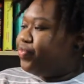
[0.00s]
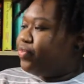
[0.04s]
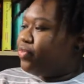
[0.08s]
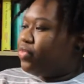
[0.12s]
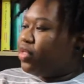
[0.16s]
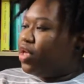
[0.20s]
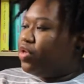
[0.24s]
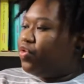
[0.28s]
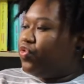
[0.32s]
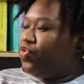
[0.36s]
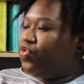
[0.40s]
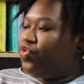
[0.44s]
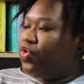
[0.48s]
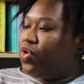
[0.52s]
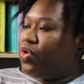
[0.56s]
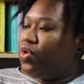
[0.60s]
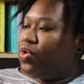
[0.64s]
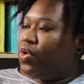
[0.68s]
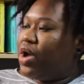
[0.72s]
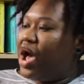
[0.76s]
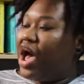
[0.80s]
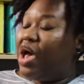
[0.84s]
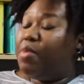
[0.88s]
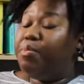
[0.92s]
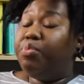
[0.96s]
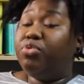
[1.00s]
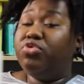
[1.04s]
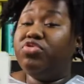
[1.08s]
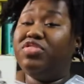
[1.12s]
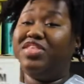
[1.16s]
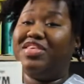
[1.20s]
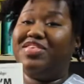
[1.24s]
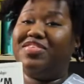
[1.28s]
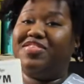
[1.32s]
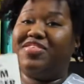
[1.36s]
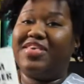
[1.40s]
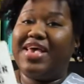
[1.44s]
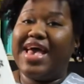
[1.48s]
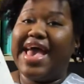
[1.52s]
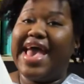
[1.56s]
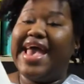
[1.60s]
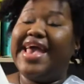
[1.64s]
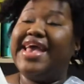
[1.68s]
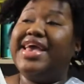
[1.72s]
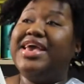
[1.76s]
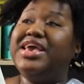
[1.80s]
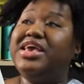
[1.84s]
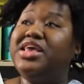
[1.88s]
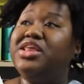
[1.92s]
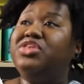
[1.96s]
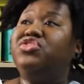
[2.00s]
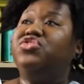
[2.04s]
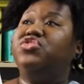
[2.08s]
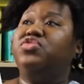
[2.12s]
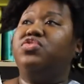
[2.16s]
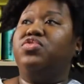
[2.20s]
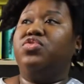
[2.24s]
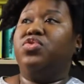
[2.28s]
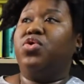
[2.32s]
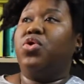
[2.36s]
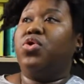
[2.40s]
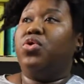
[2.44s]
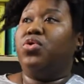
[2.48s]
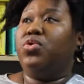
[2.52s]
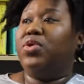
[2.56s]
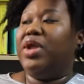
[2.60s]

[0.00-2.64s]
So I bought this ages ago.